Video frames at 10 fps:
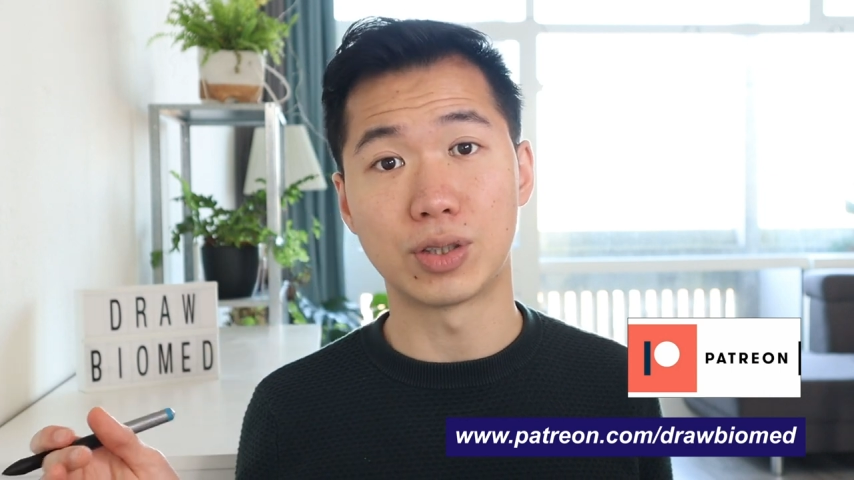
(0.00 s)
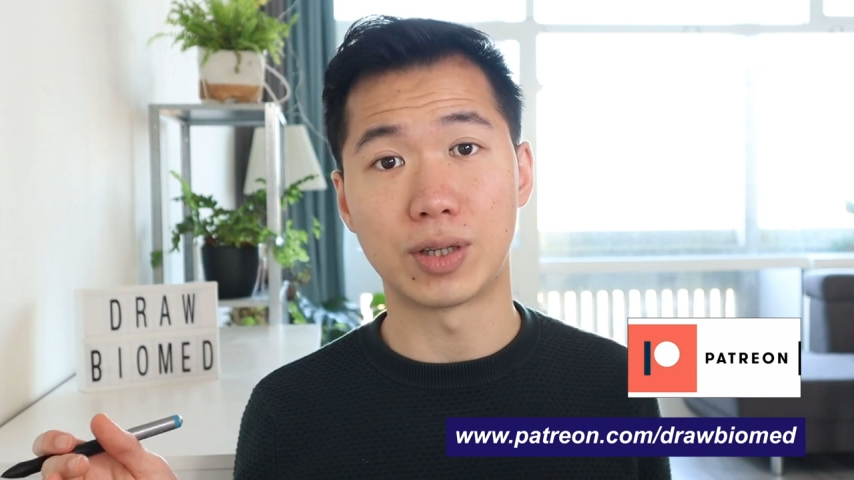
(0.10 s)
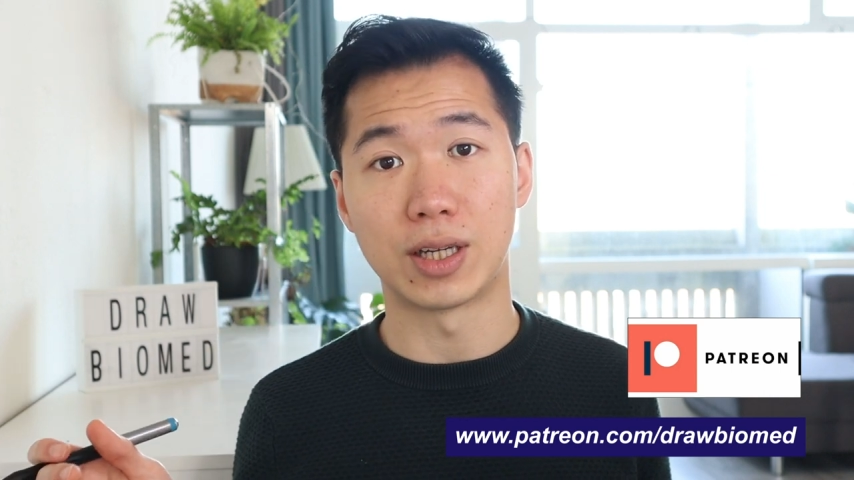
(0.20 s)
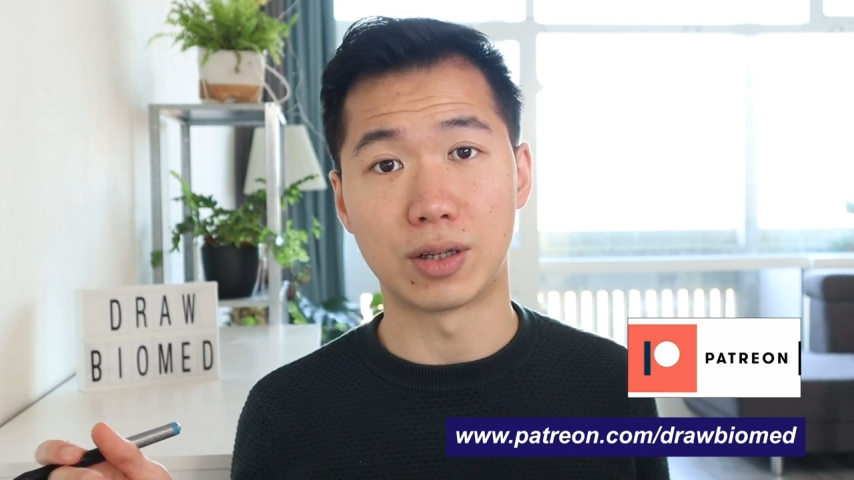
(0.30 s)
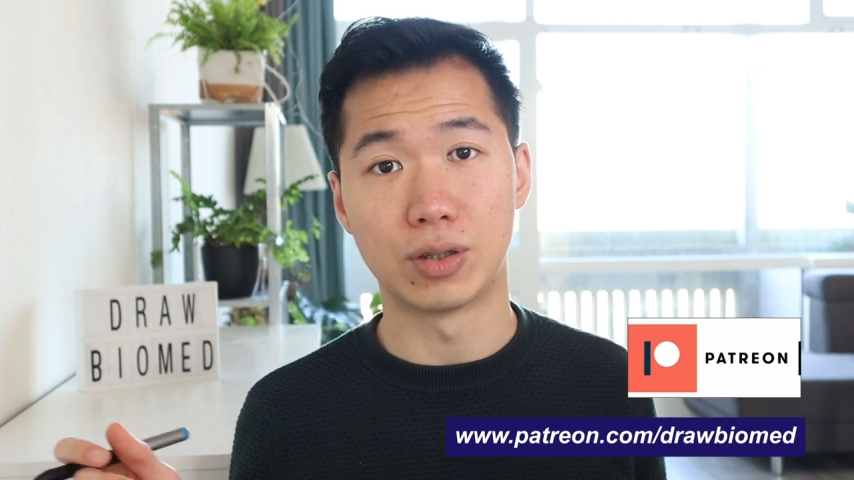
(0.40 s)
you
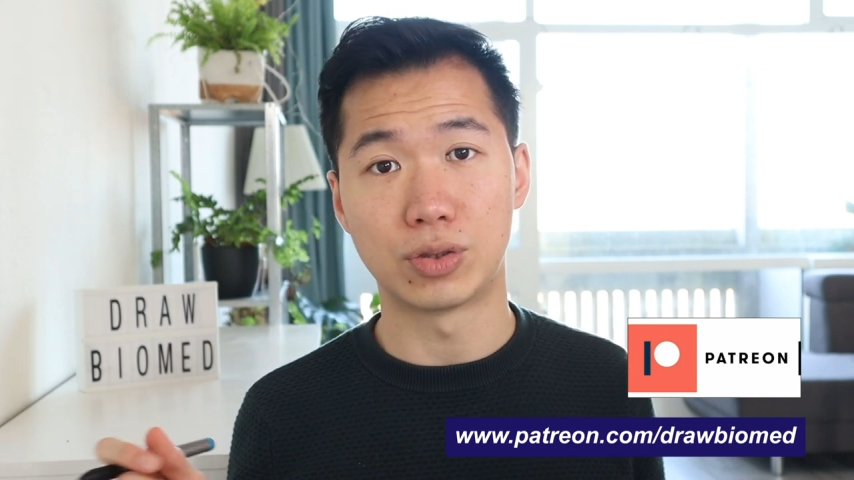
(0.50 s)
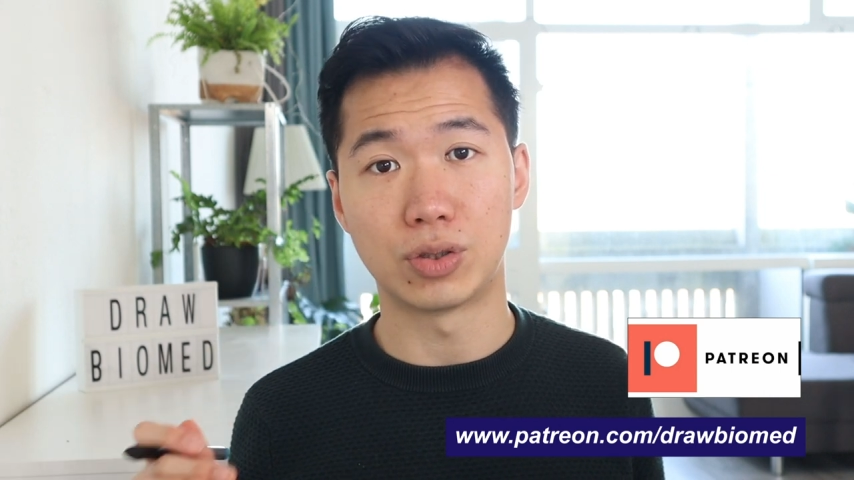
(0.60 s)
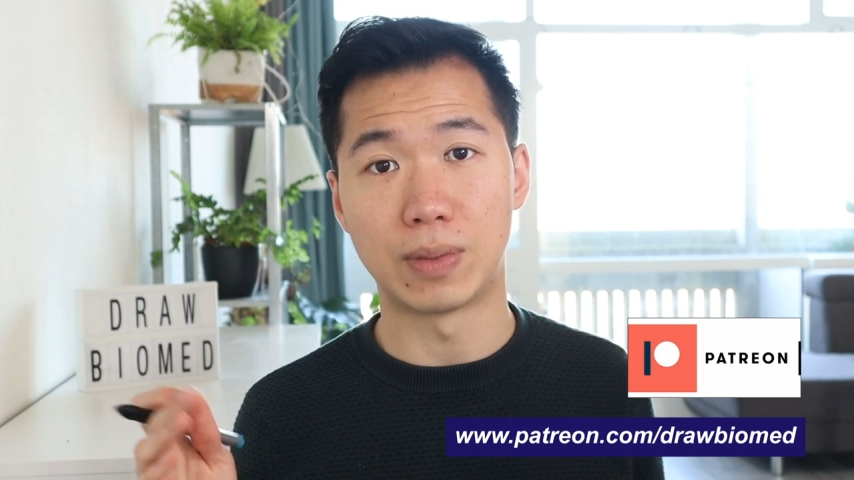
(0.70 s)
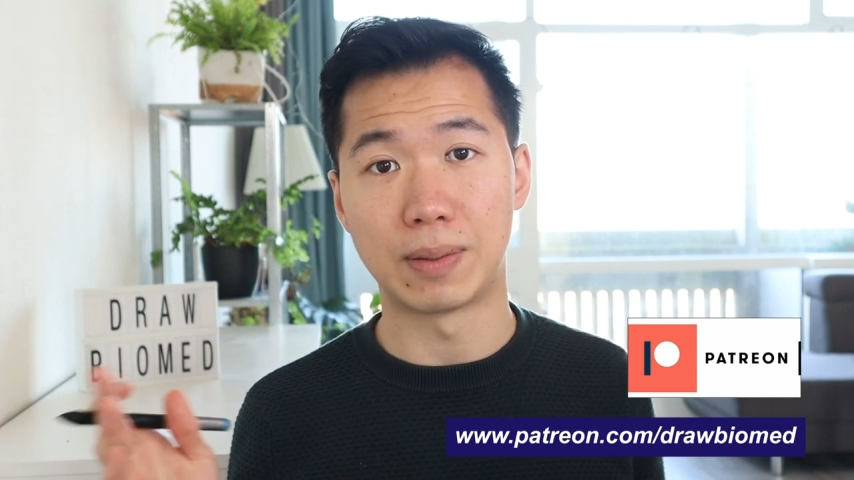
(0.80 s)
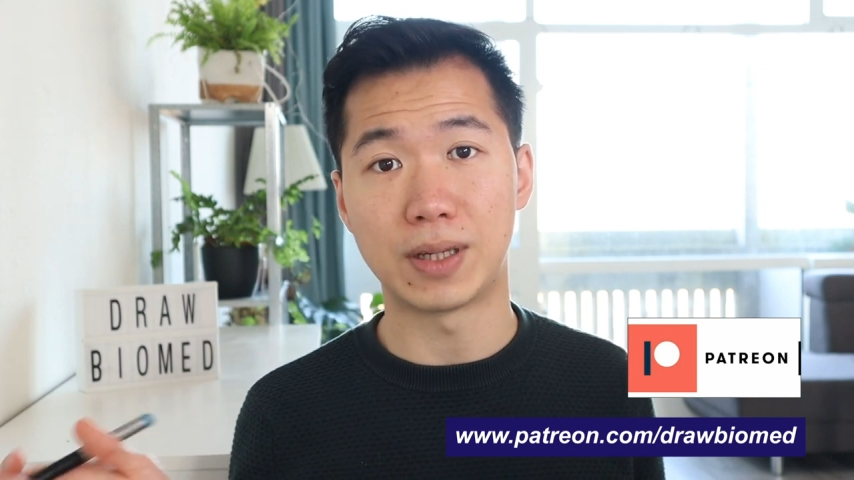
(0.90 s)
can go
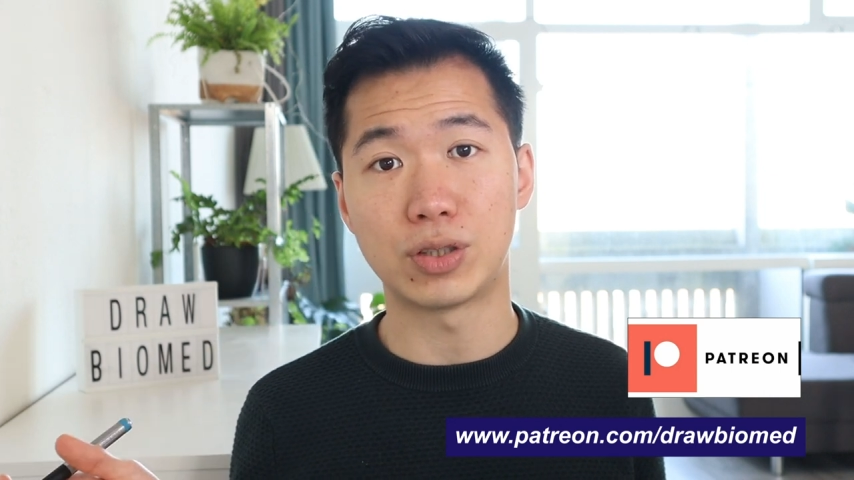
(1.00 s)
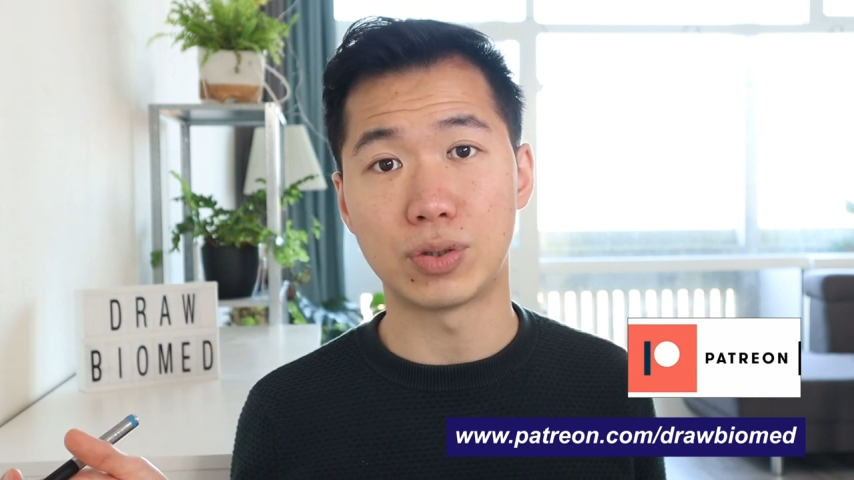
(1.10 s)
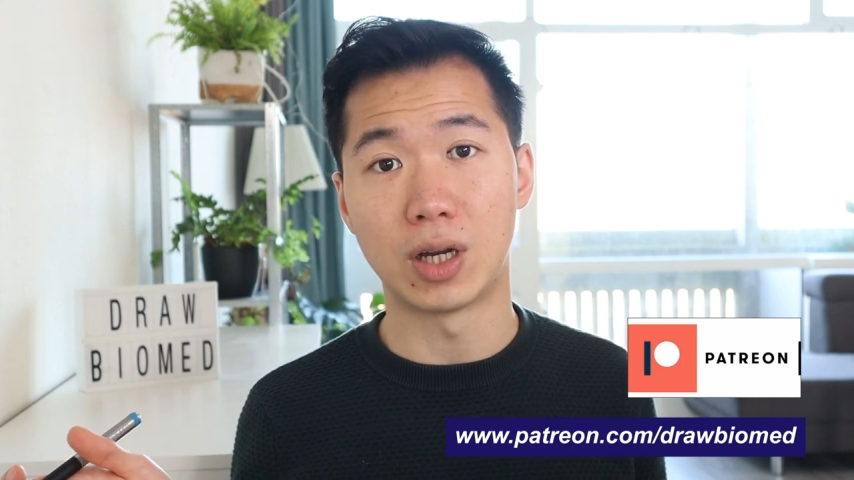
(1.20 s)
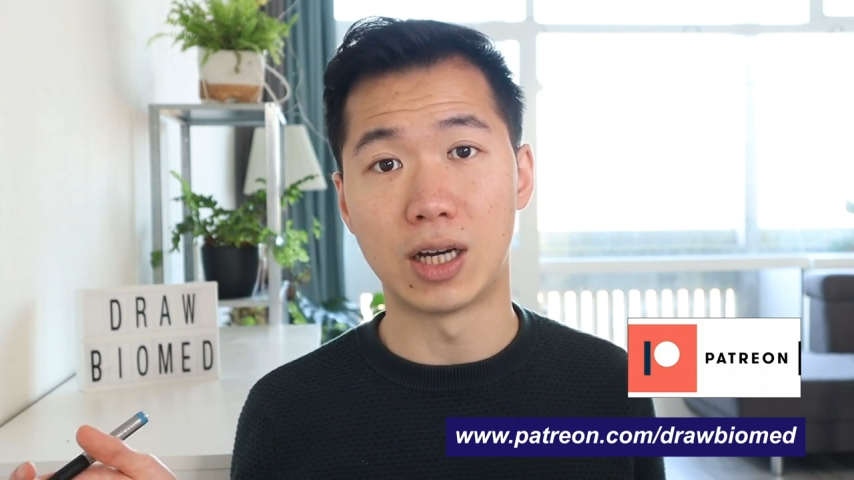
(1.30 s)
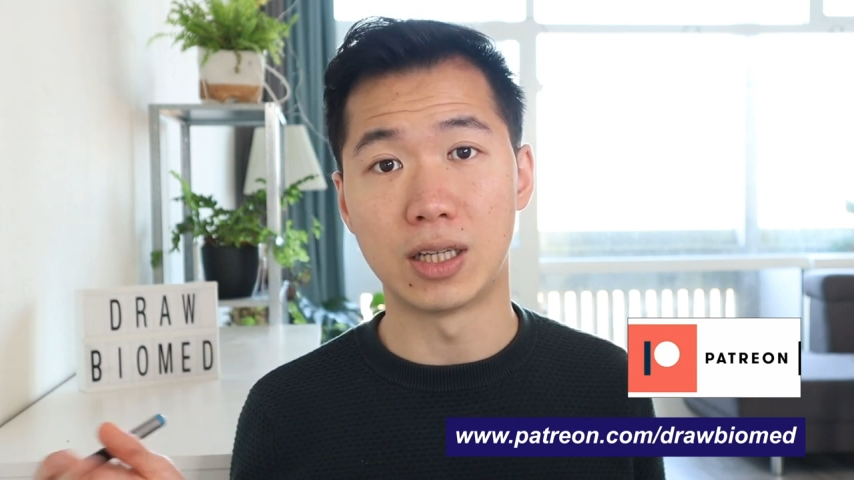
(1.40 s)
to my
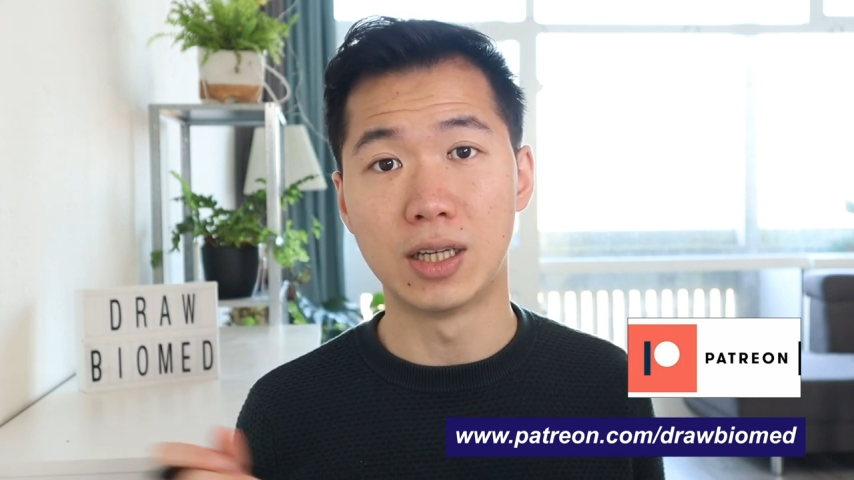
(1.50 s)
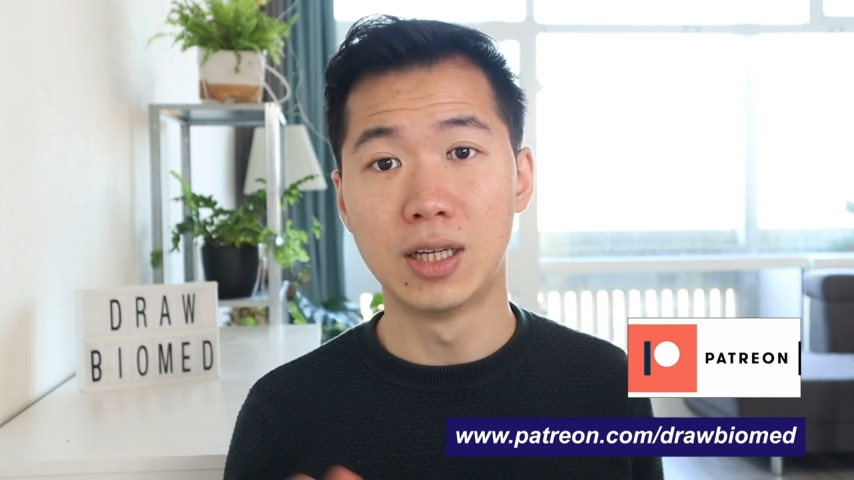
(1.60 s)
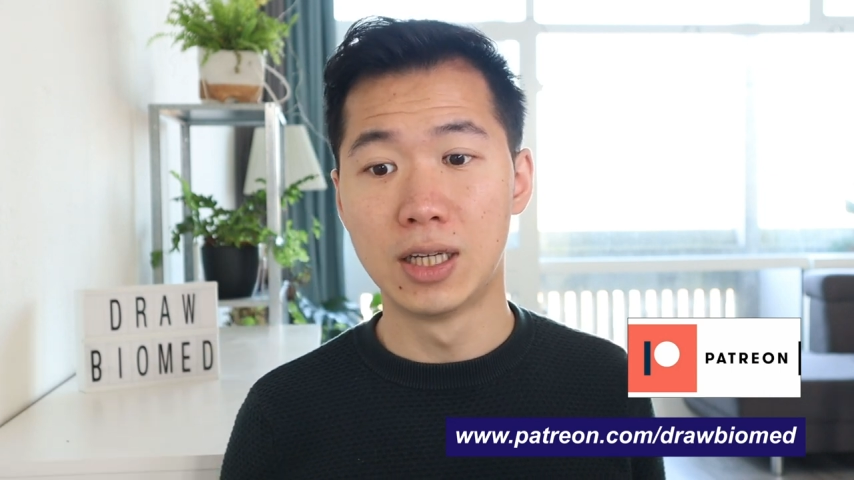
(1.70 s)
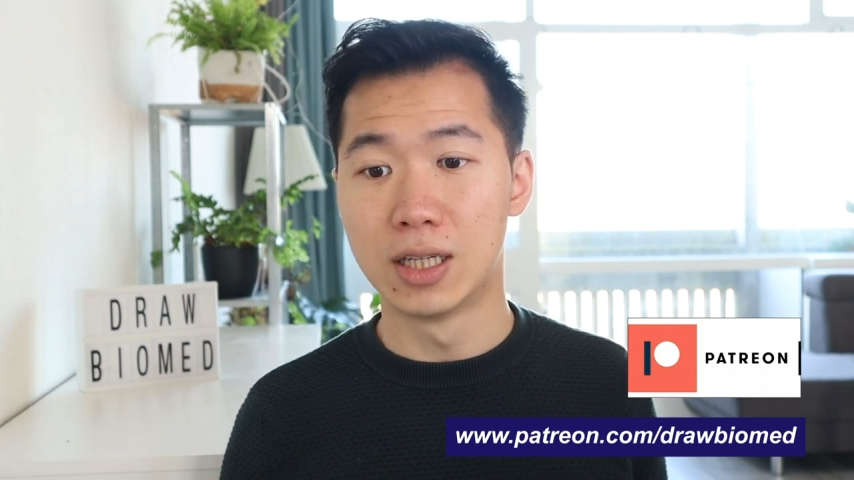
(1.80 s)
Patreon